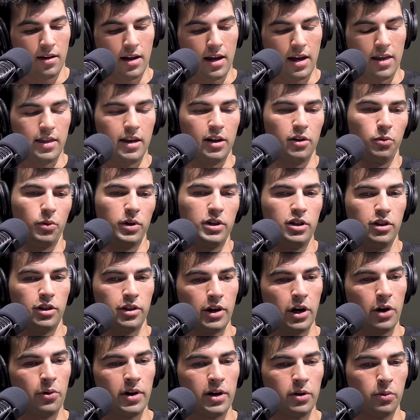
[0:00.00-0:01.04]
And then when you
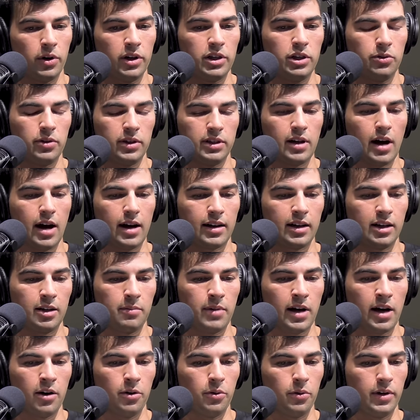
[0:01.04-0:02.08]
throw in what you were talking
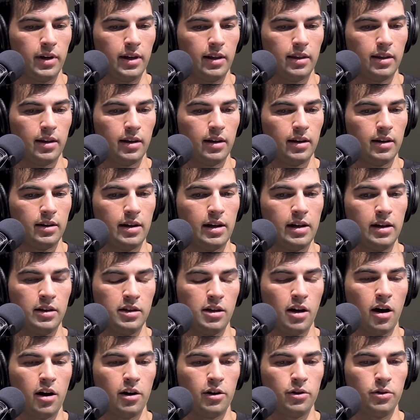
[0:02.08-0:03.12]
about with
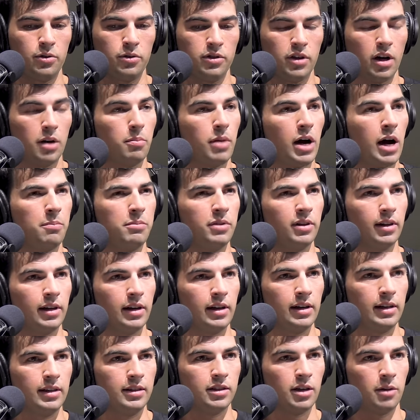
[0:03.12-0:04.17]
Netanyahu's
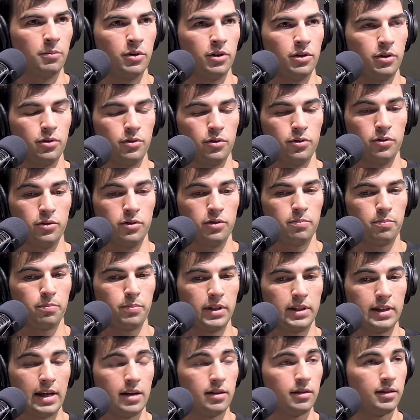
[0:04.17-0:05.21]
unpopularity, someone who's
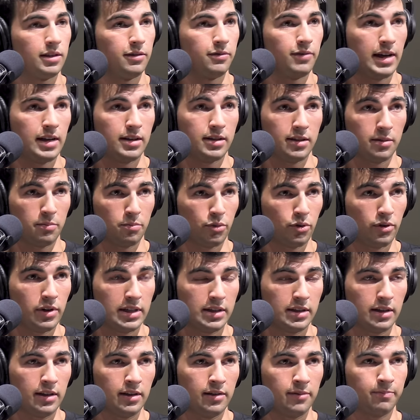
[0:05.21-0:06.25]
potentially facing
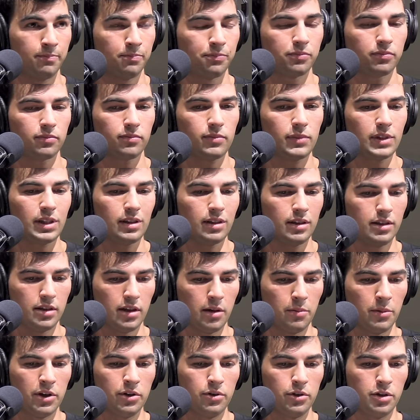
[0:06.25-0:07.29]
prison,
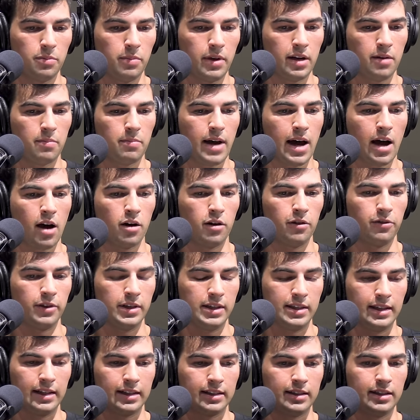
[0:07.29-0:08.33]
someone who's been in power for
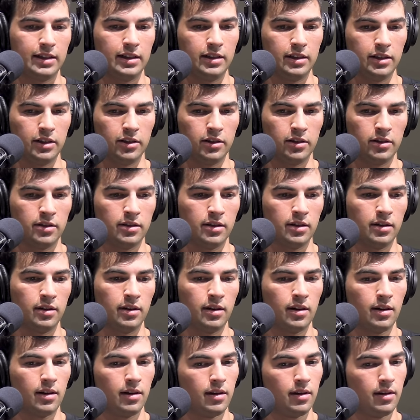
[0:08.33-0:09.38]
16 years
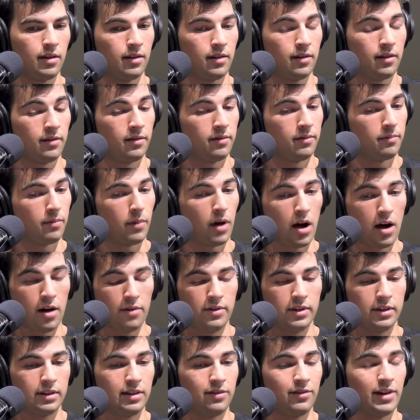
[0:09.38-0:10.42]
and
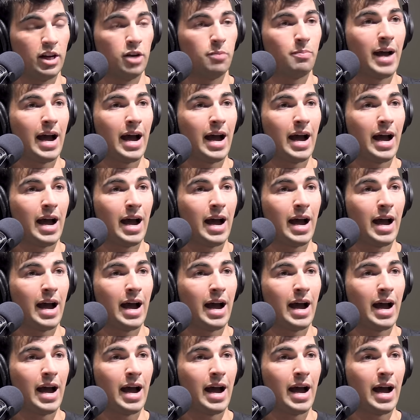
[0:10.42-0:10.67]
obviously very